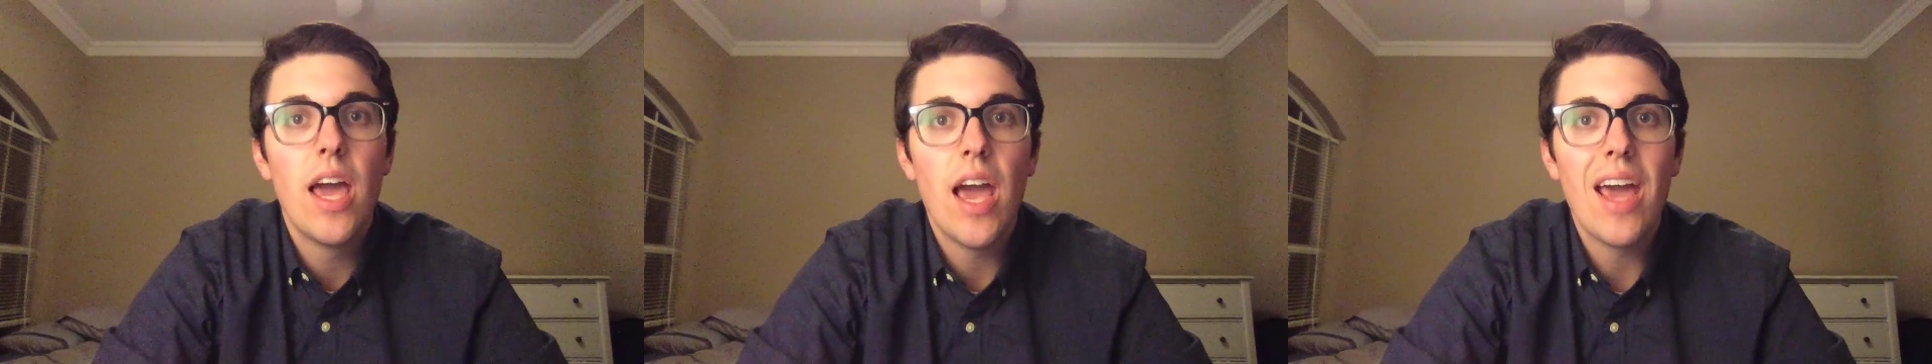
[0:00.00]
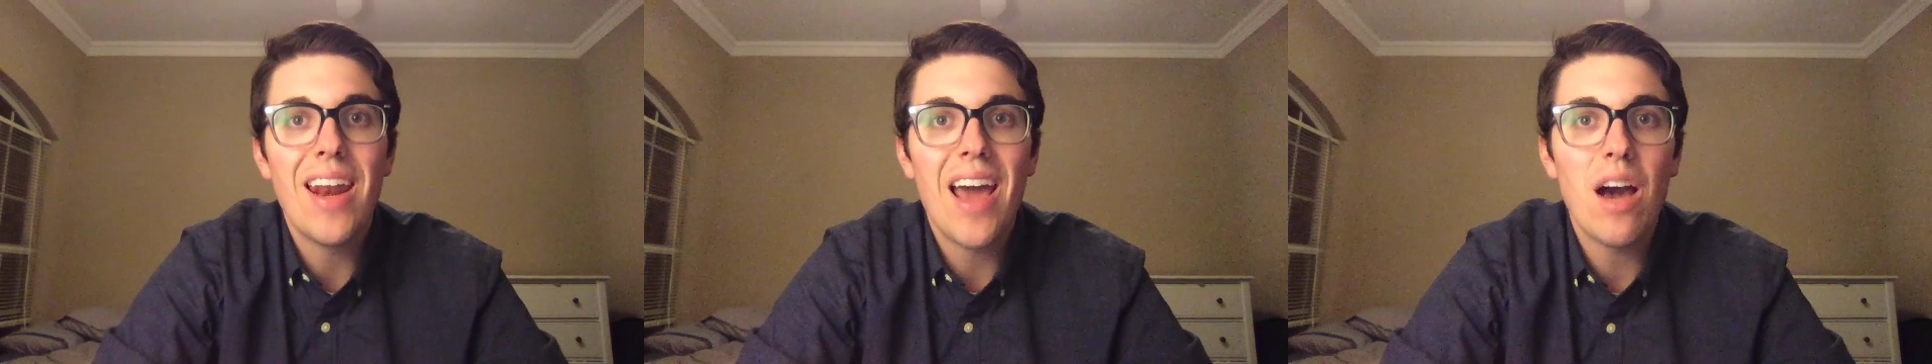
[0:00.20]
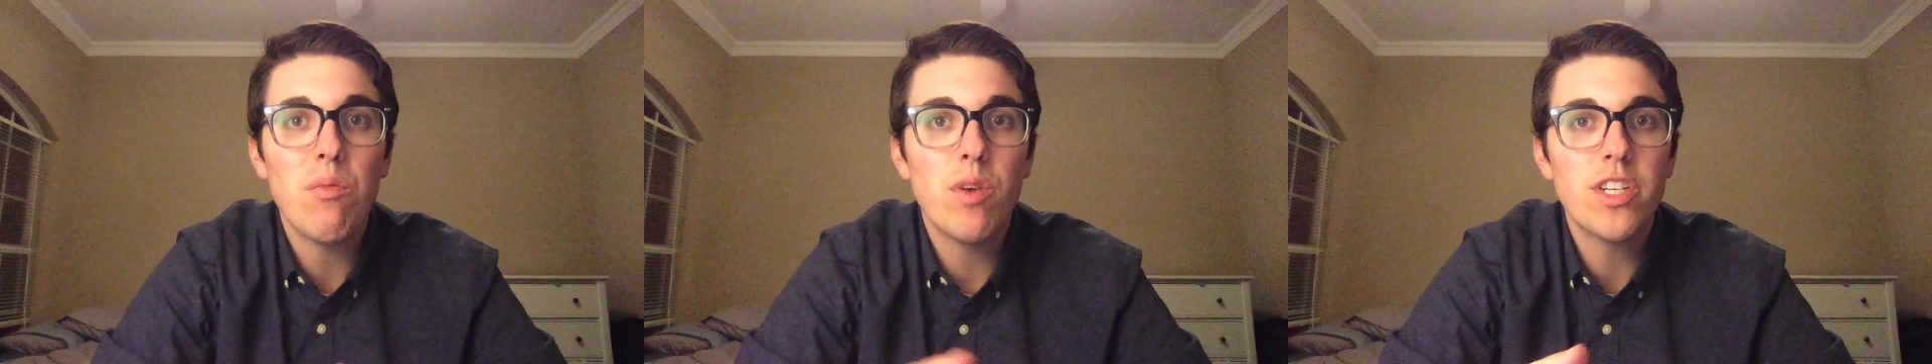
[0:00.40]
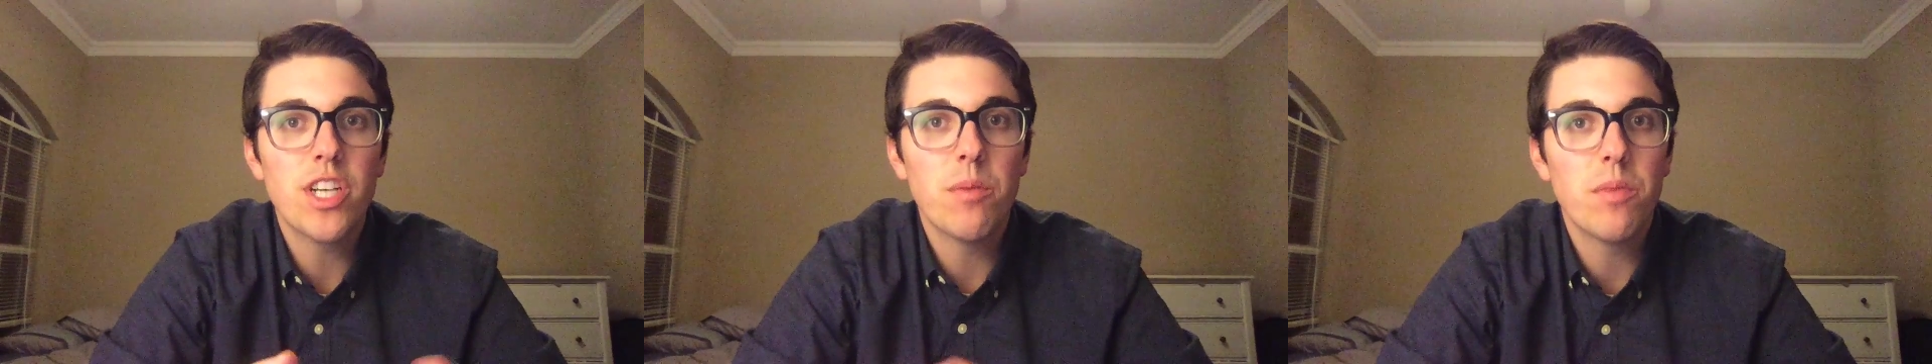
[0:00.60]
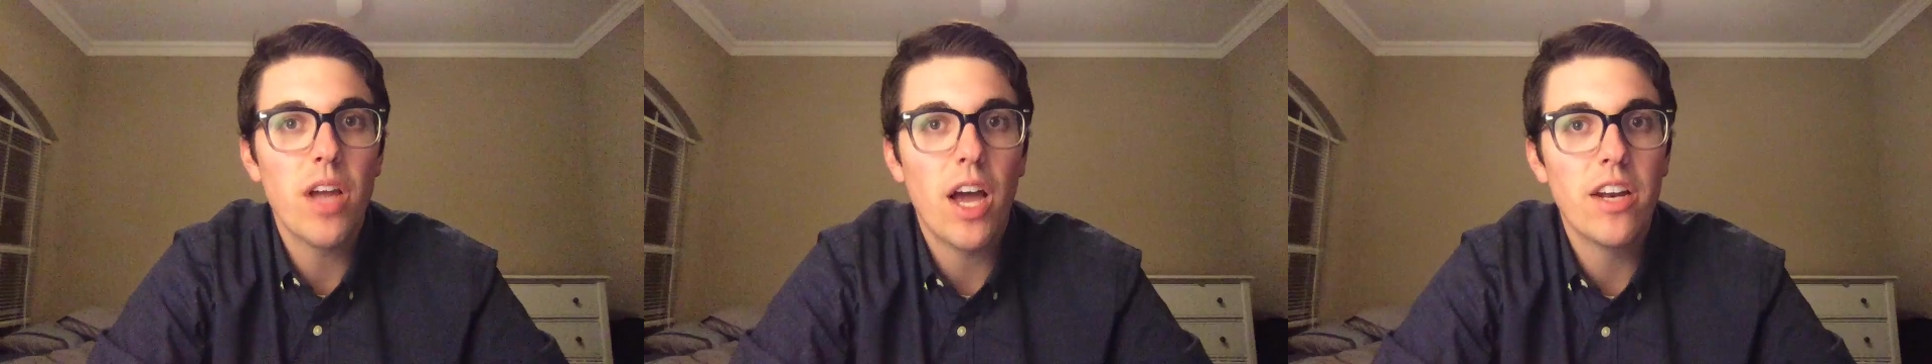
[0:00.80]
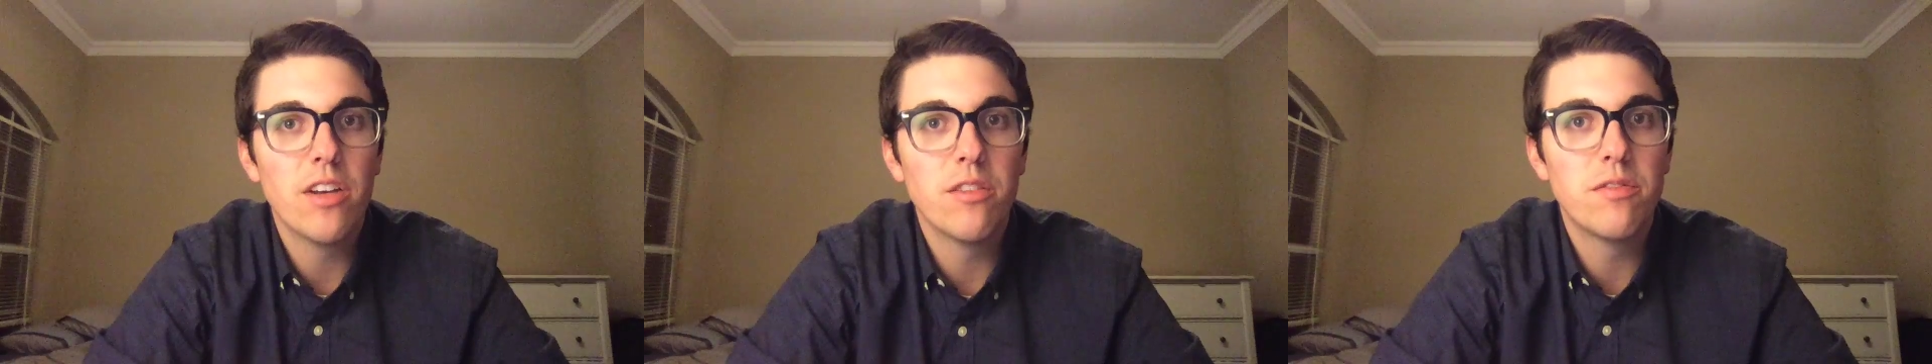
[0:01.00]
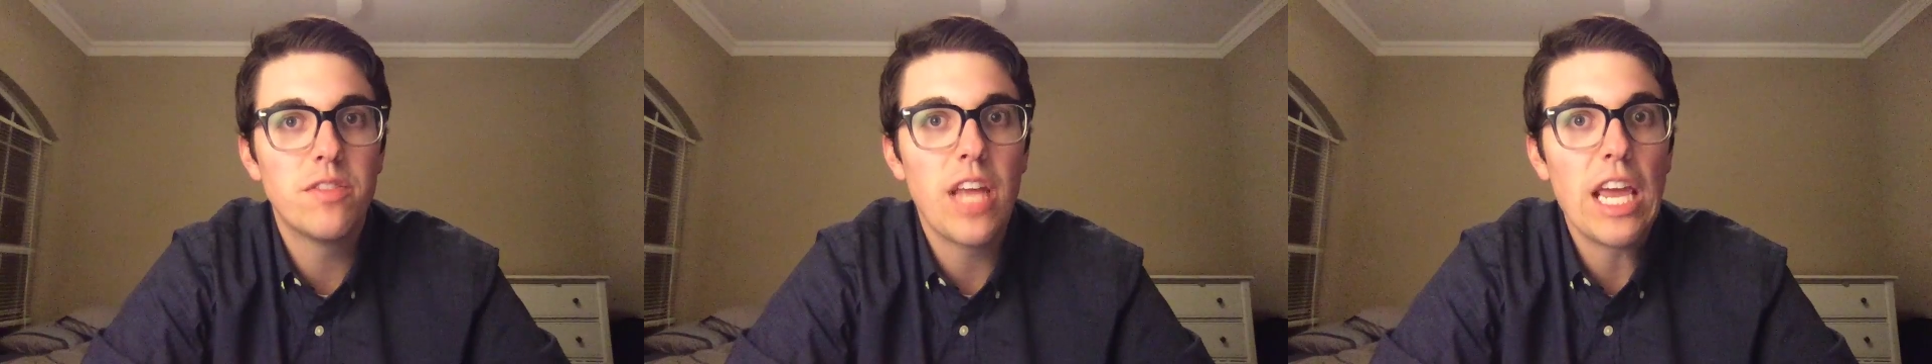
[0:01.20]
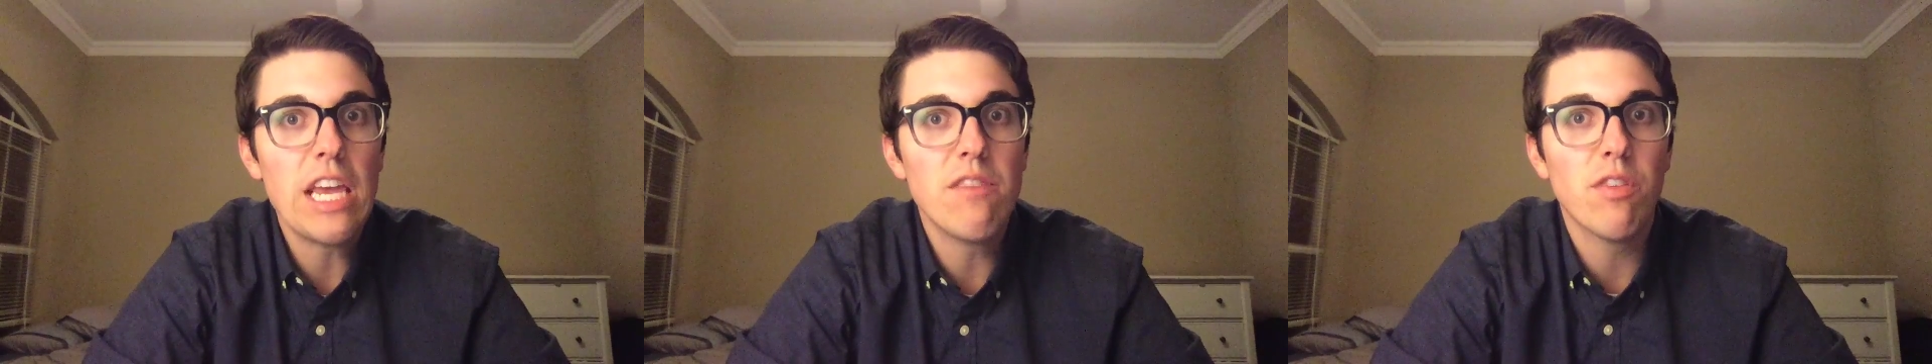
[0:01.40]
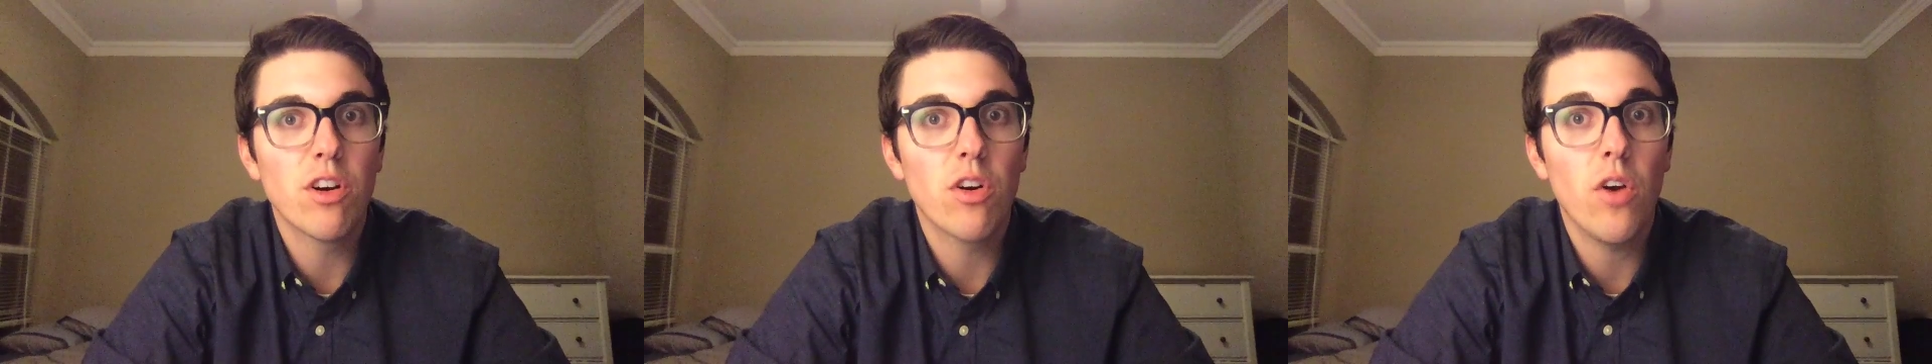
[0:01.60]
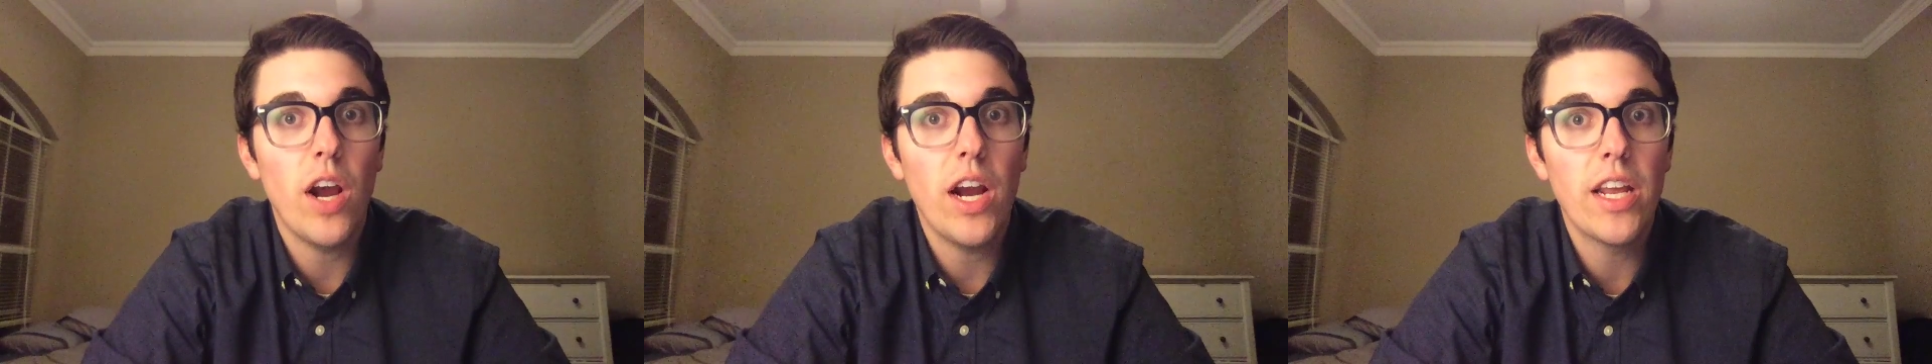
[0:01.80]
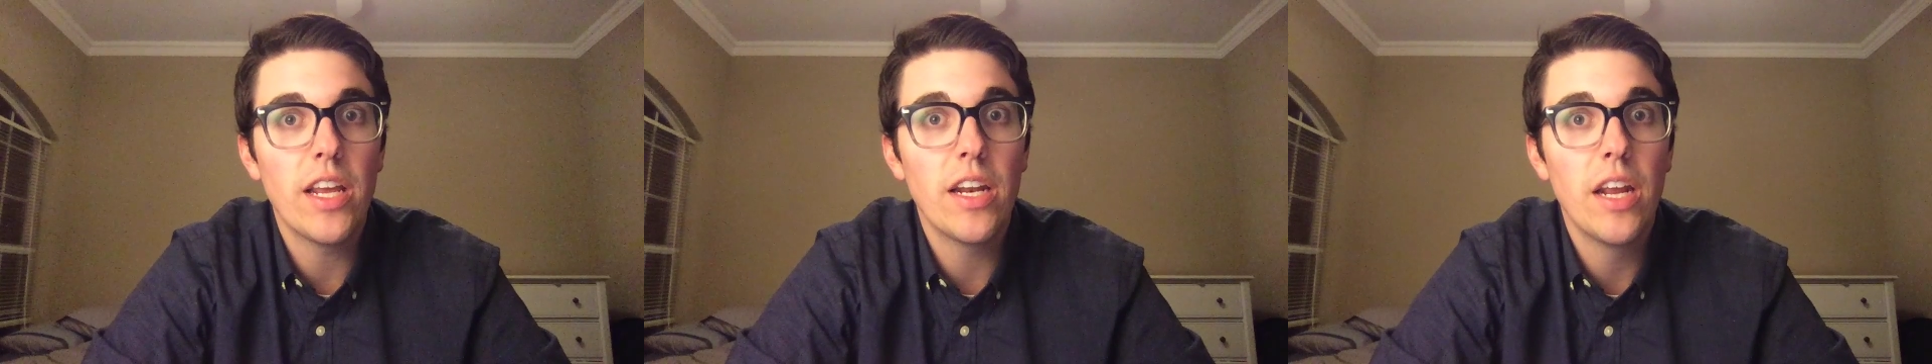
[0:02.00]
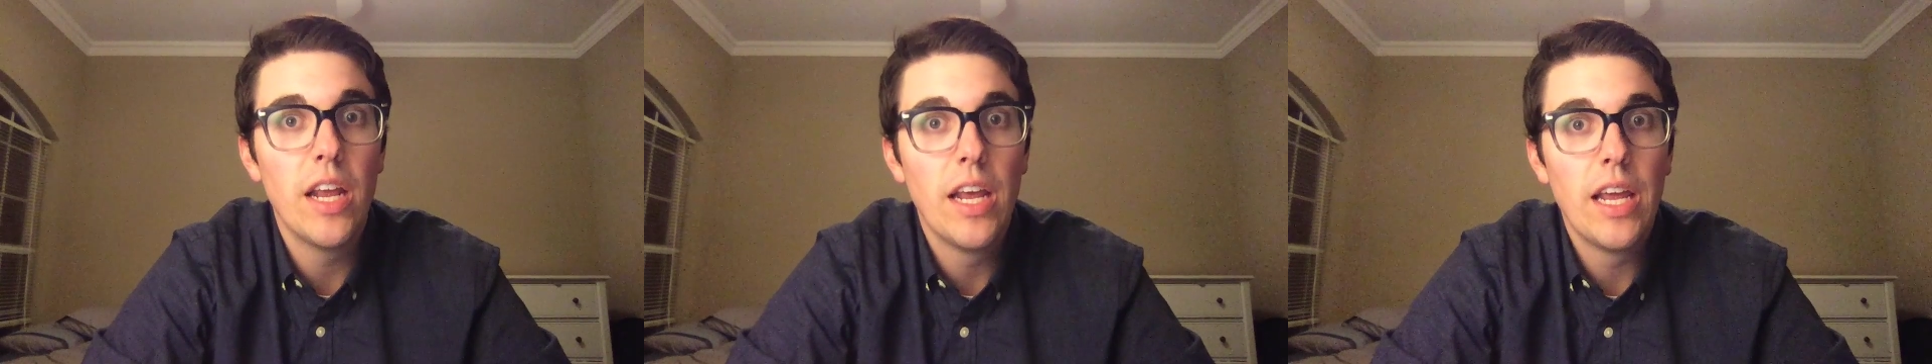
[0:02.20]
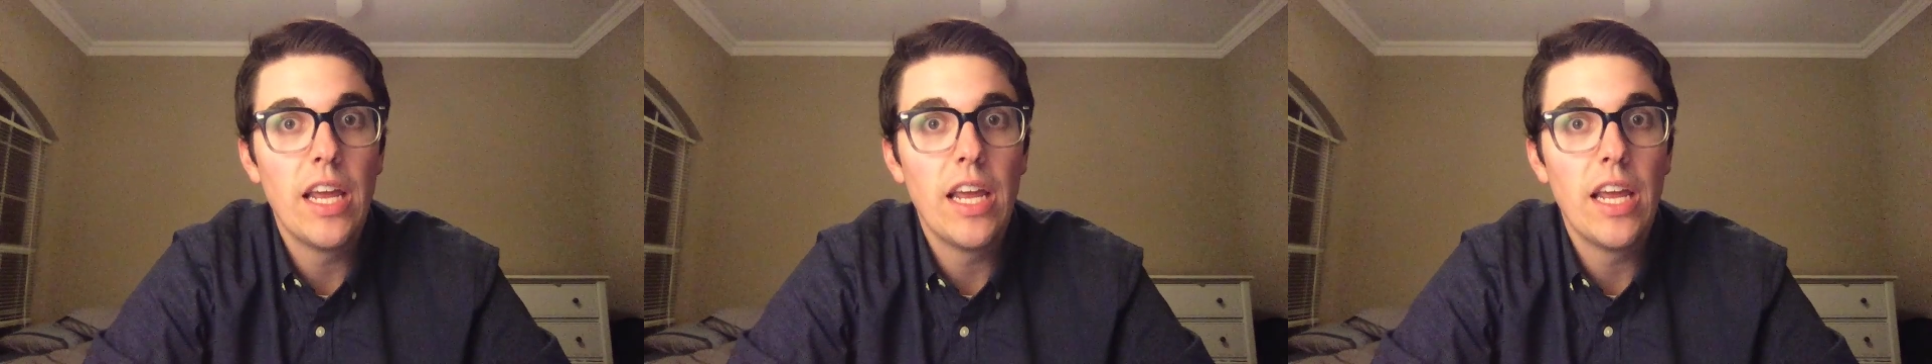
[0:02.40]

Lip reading: and how much I'm kind of taking for granted